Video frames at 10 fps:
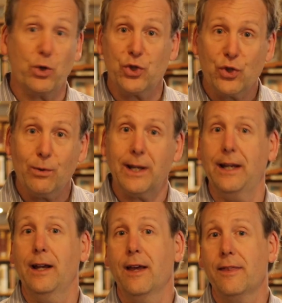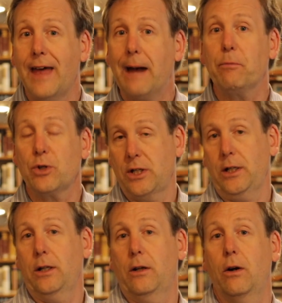pursuing that
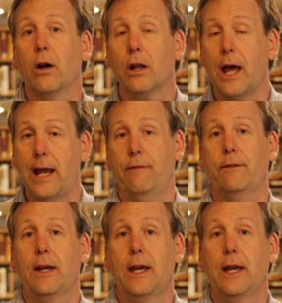particular life.